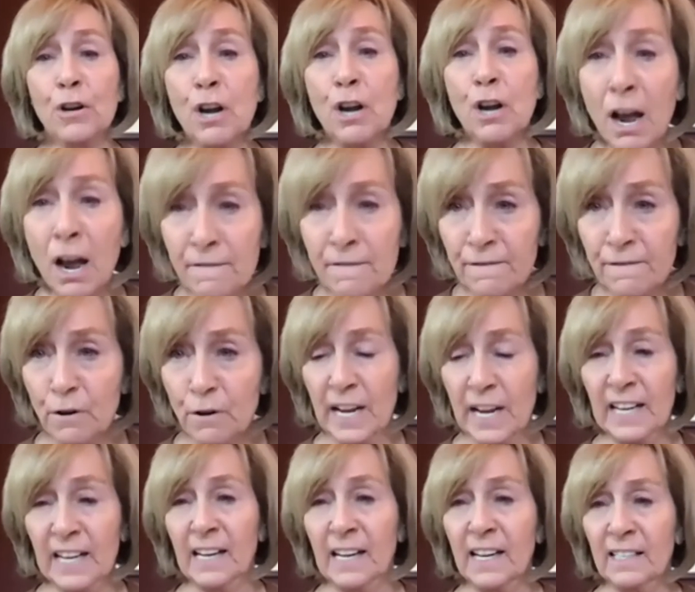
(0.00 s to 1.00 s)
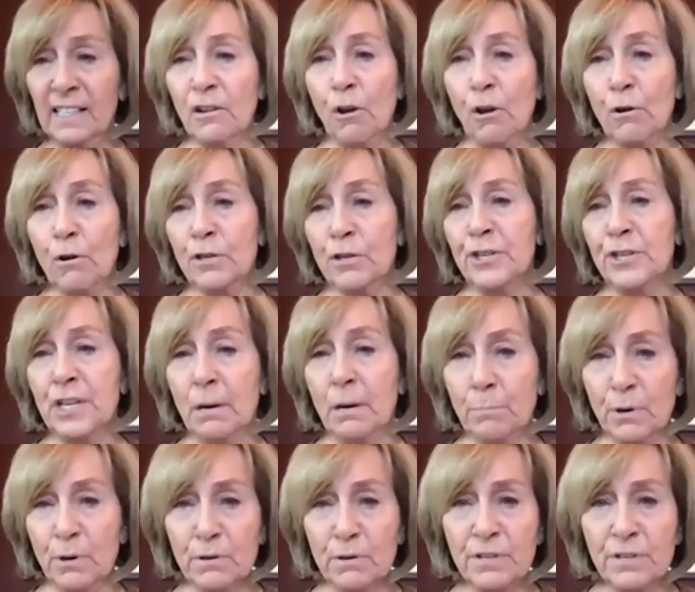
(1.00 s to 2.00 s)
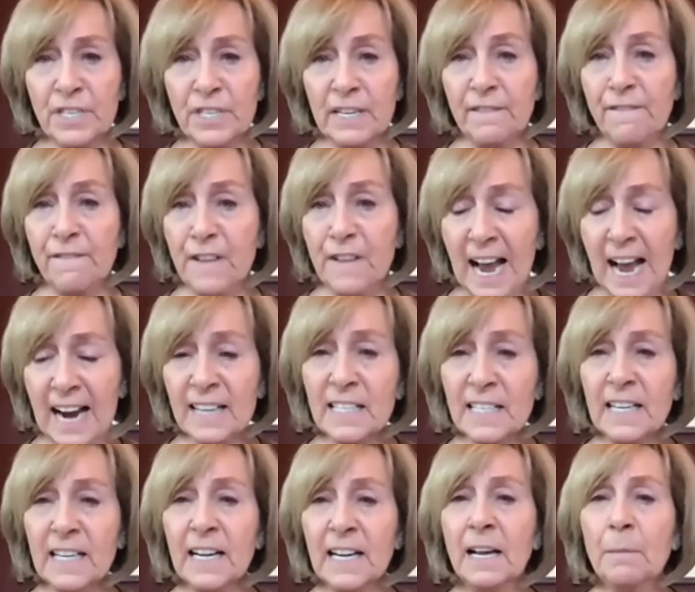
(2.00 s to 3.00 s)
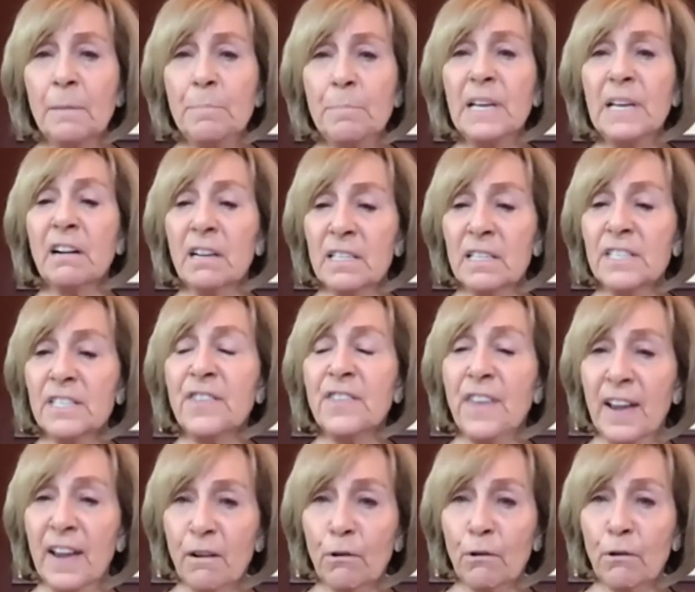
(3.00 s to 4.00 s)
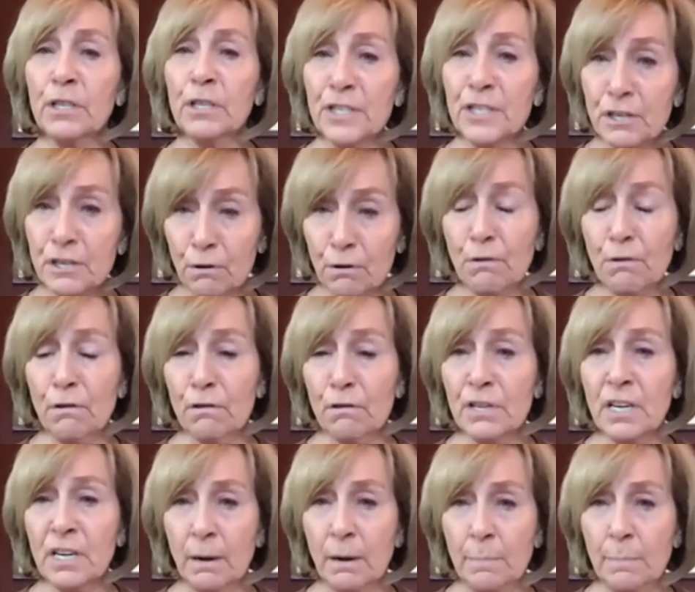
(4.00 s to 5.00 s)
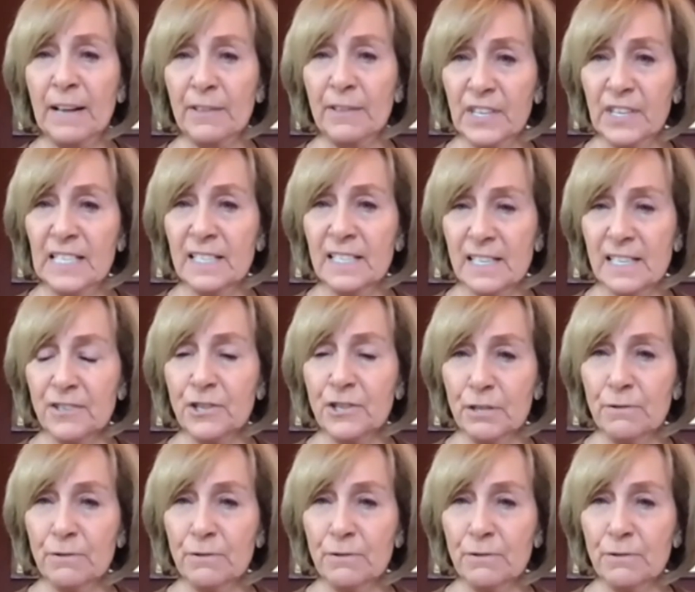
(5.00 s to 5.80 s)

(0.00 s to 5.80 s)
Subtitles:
are not voting in large numbers, in fact, because they are concerned about these